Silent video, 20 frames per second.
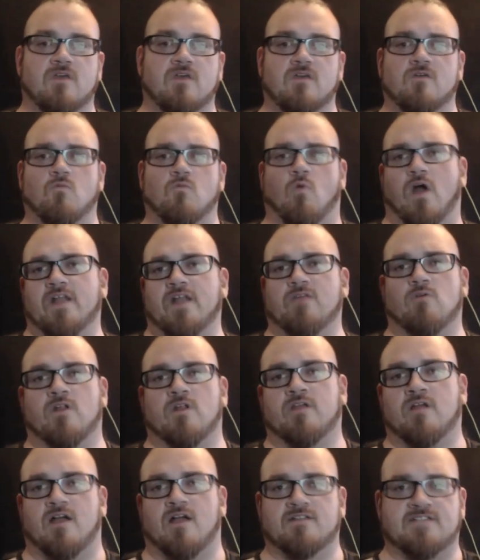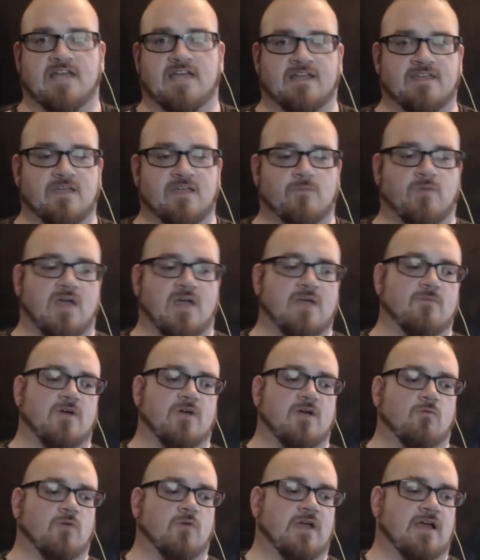Why do you want to contact King
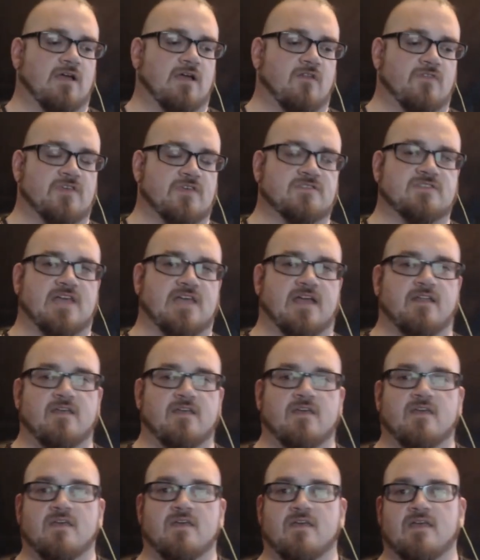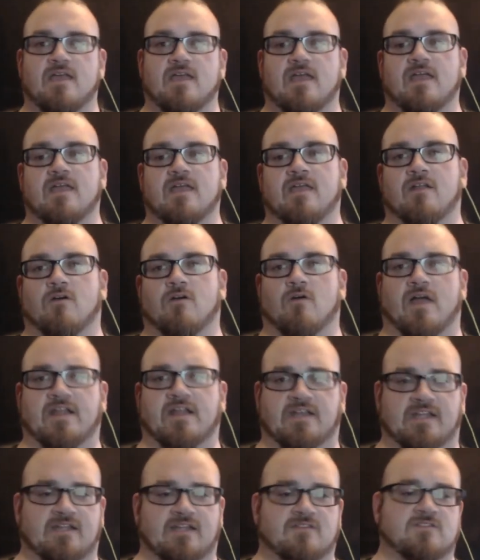Paimon? Well, this, that.
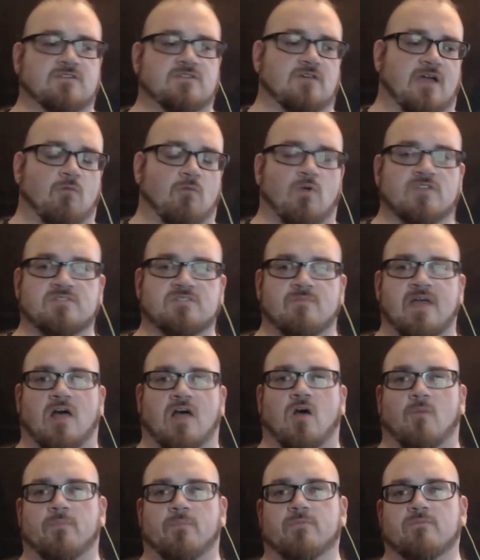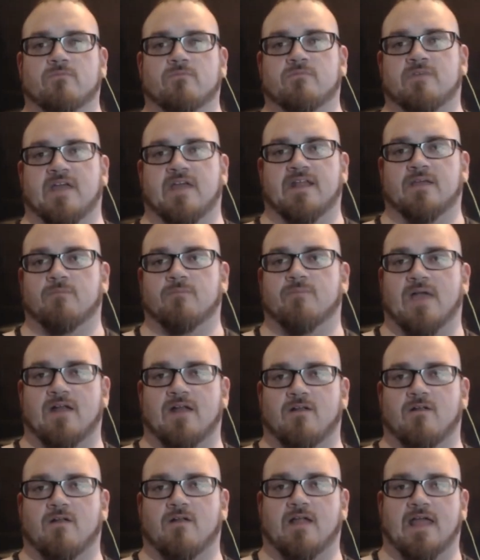I want some help getting
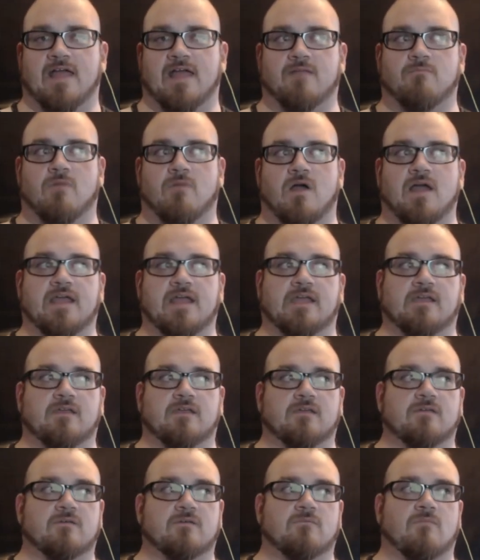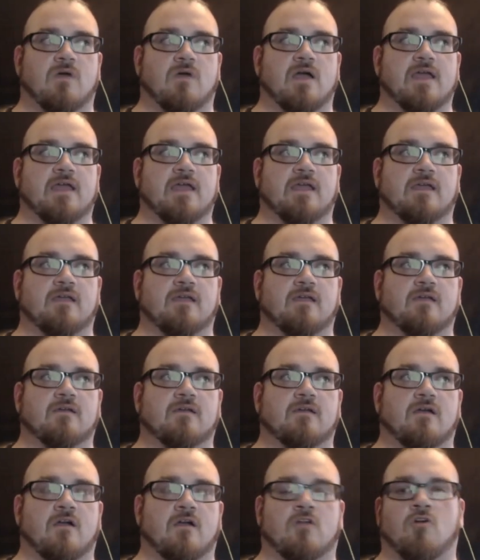better at my
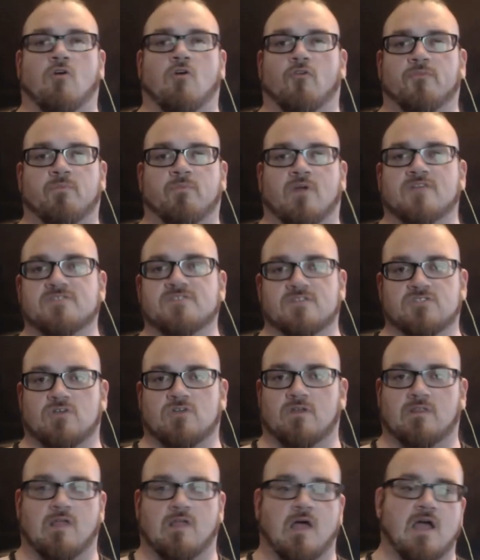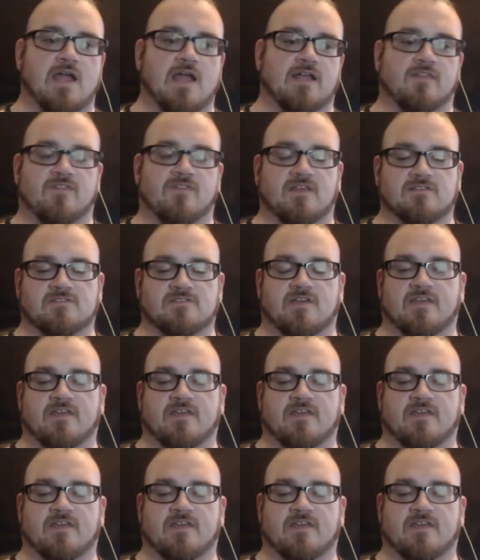occult presence online, things like